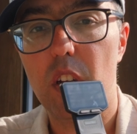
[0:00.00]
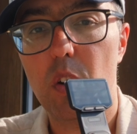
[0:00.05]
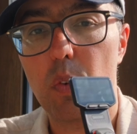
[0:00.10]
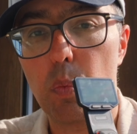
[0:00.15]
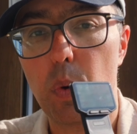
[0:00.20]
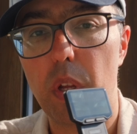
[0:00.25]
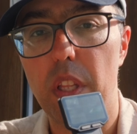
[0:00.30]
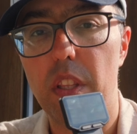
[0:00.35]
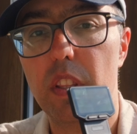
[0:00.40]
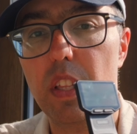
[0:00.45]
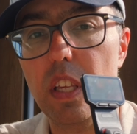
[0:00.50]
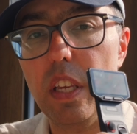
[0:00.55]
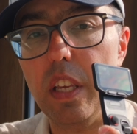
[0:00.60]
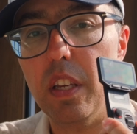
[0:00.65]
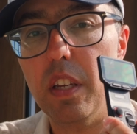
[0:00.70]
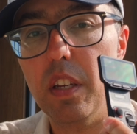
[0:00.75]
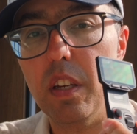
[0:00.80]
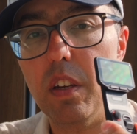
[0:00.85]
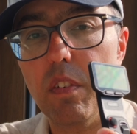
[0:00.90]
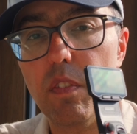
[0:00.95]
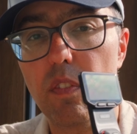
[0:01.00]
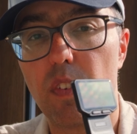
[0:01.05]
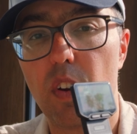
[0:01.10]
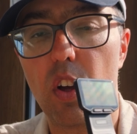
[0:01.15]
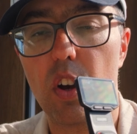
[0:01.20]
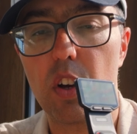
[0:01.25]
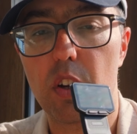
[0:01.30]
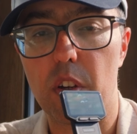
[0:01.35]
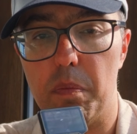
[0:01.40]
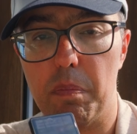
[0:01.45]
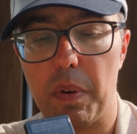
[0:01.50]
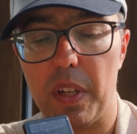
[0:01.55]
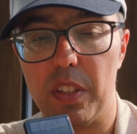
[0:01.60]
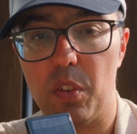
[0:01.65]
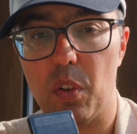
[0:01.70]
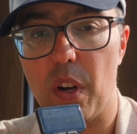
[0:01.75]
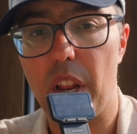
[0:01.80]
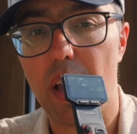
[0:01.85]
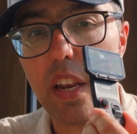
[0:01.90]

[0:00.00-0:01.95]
with the vlog bundle,